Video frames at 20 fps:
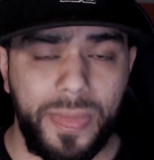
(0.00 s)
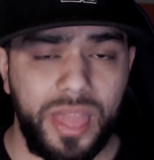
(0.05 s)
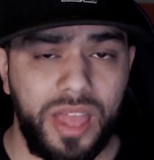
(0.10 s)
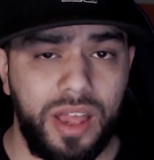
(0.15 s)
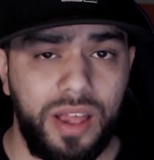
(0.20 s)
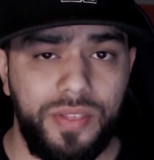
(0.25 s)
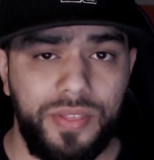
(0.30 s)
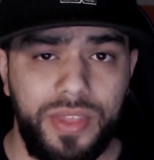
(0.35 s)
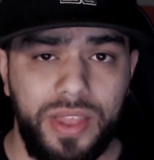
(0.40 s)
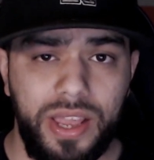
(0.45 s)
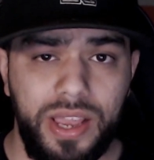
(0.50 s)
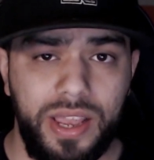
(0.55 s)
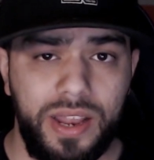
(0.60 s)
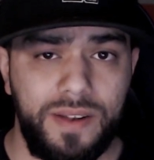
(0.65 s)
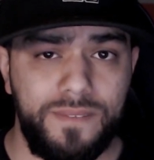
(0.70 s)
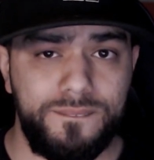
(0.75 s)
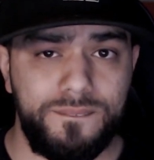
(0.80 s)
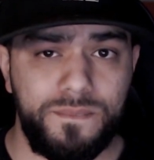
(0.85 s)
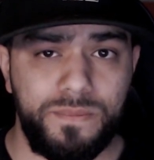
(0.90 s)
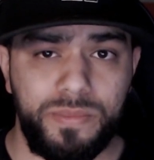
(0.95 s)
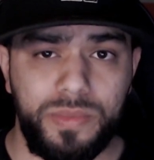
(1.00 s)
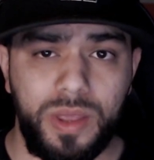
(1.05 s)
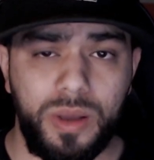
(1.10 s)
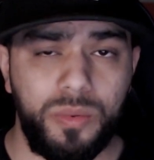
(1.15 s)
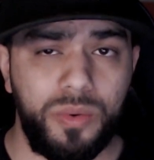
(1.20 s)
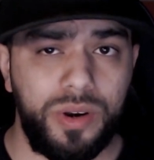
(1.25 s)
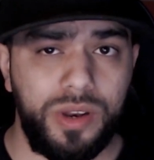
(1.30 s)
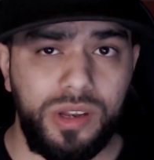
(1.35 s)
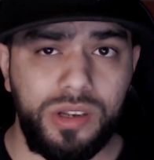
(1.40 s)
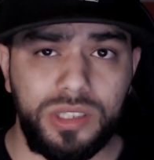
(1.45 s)
And then they
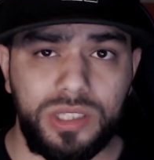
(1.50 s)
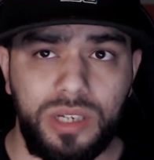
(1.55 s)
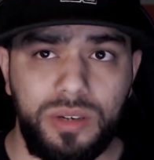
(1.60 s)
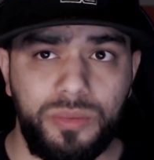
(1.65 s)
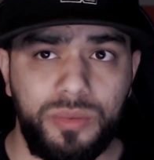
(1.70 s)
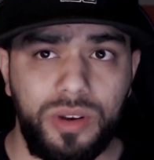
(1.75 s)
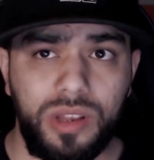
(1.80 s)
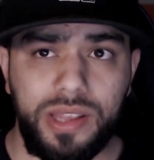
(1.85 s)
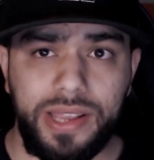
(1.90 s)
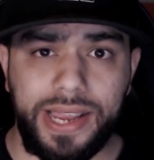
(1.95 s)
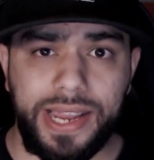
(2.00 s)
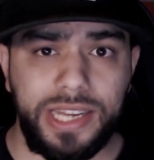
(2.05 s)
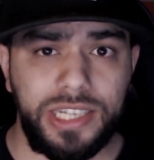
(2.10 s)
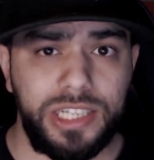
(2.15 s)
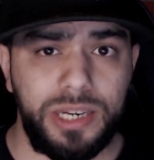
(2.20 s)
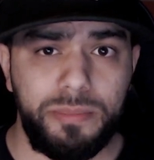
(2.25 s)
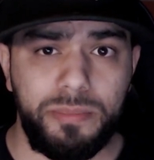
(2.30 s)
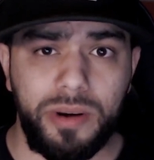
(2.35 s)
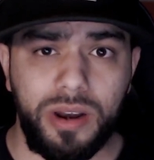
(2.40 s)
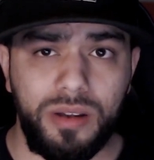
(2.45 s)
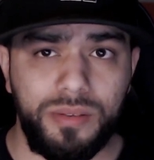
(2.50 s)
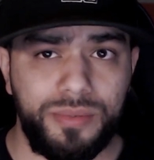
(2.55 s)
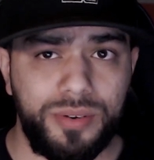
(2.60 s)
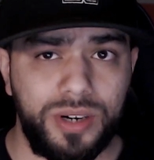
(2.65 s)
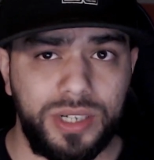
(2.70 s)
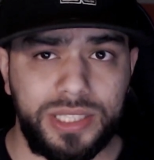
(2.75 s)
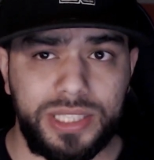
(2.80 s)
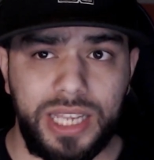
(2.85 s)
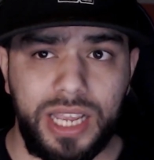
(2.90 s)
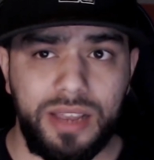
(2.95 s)
weren't using really A.J. Brown
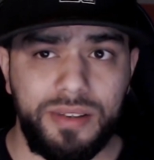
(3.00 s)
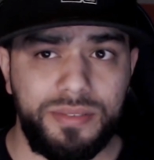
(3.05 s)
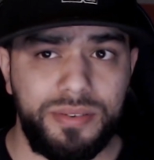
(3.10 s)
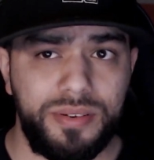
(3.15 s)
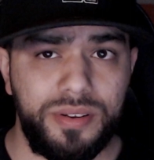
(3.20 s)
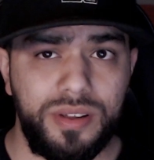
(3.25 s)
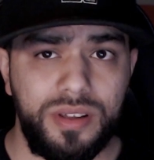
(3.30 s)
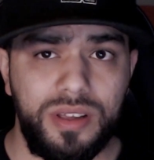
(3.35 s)
first half,